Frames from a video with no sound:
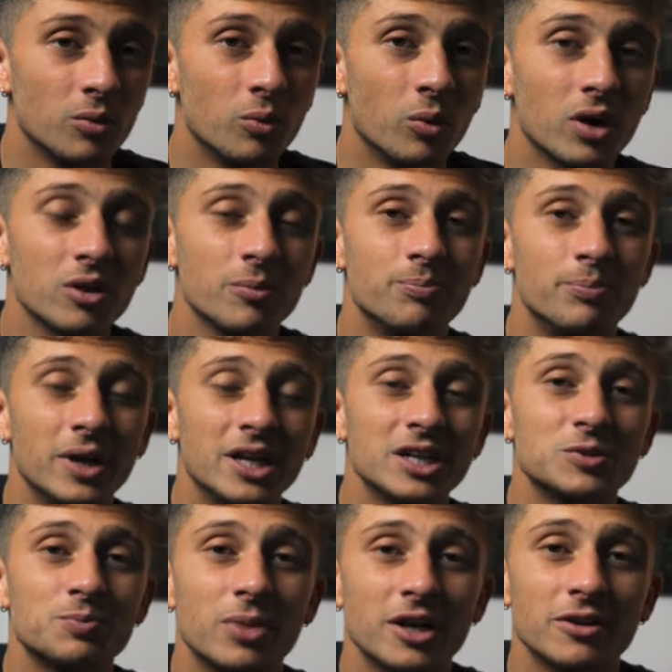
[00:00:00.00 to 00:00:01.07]
One of the
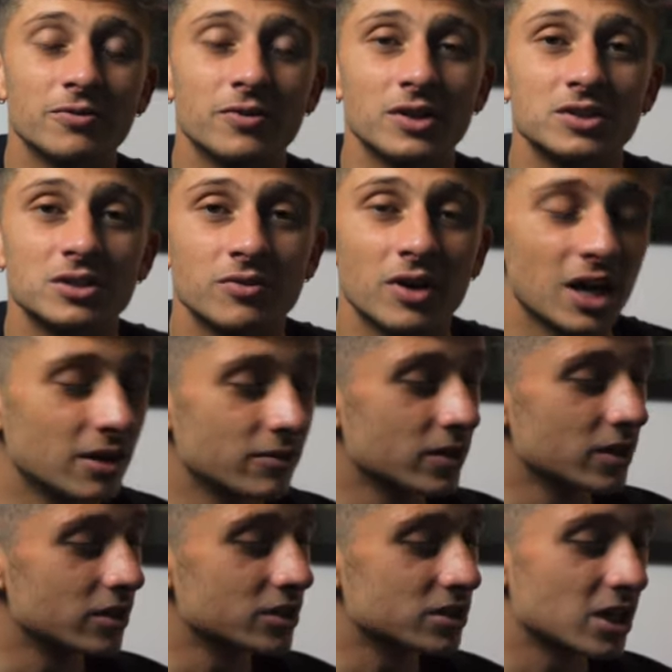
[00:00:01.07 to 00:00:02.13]
biggest benefits of
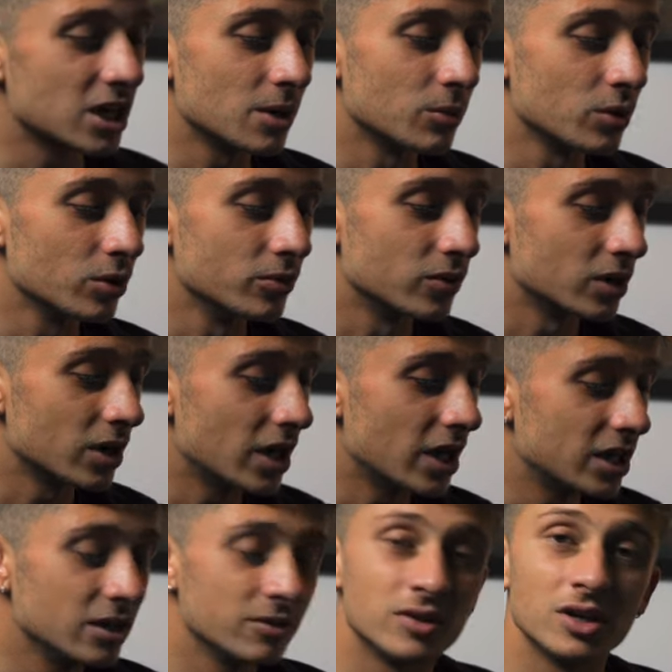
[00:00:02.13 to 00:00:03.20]
having this camera over
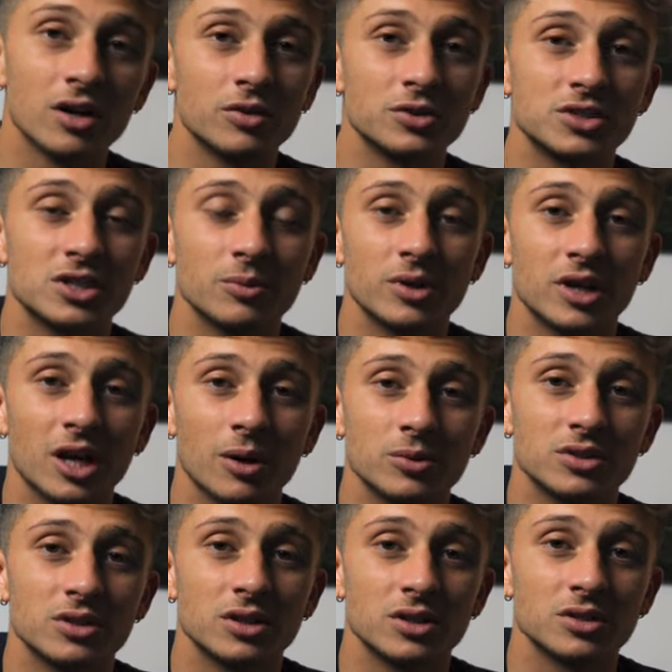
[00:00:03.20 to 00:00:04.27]
any of the other cinema
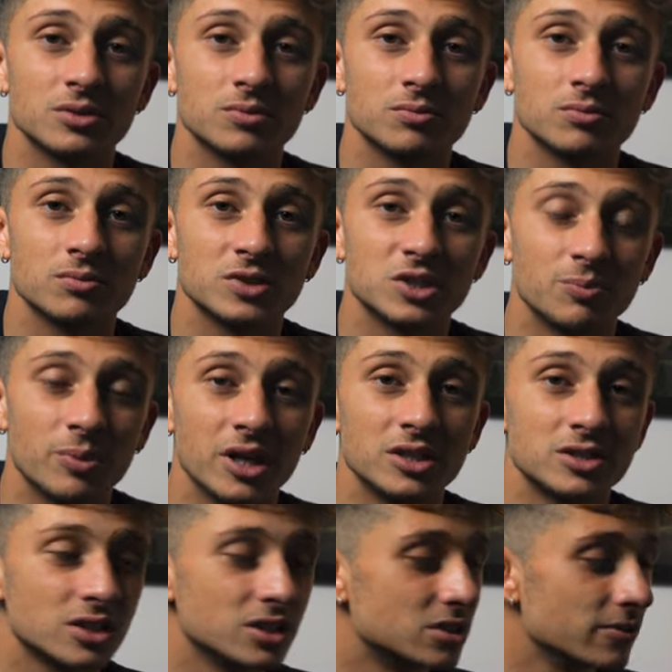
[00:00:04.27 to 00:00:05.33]
cameras in this
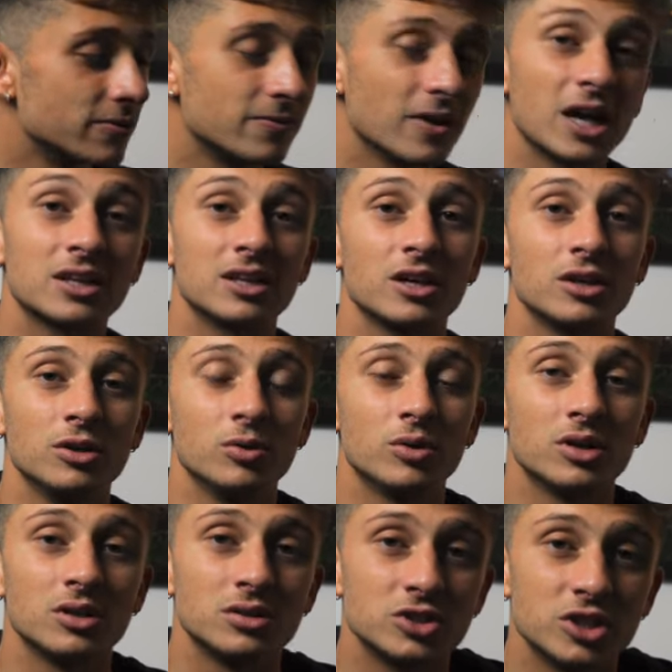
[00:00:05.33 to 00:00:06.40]
space is the fact that you
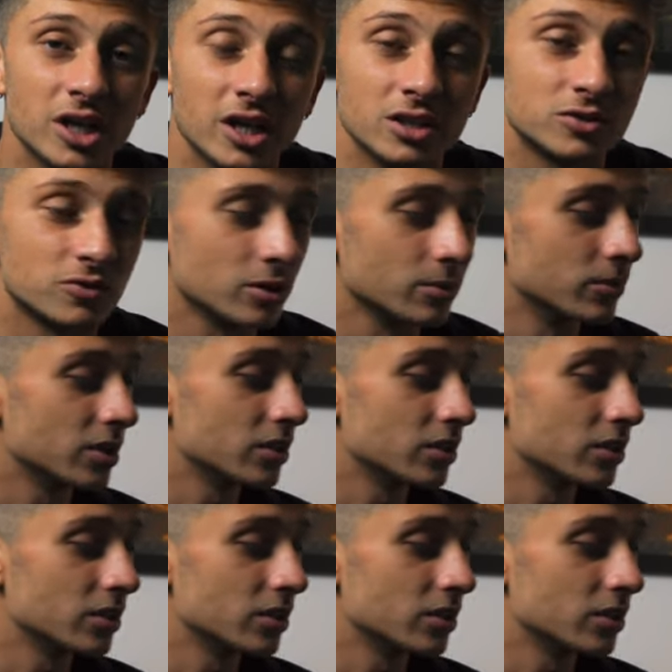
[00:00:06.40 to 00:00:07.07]
can change from